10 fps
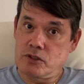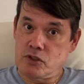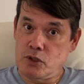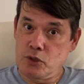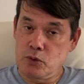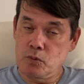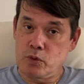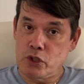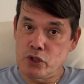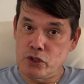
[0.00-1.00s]
so
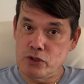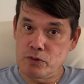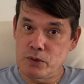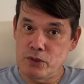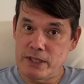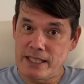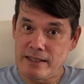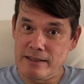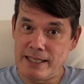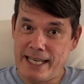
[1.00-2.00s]
were Gertrude
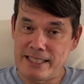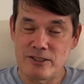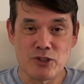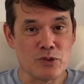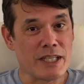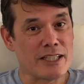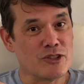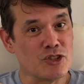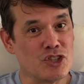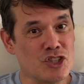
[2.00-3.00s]
and Gladys, who got
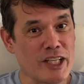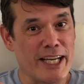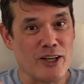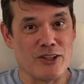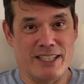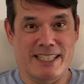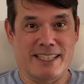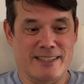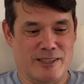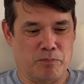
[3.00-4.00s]
to share
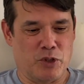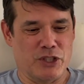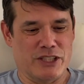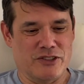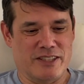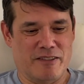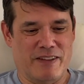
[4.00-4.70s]
in the spoils of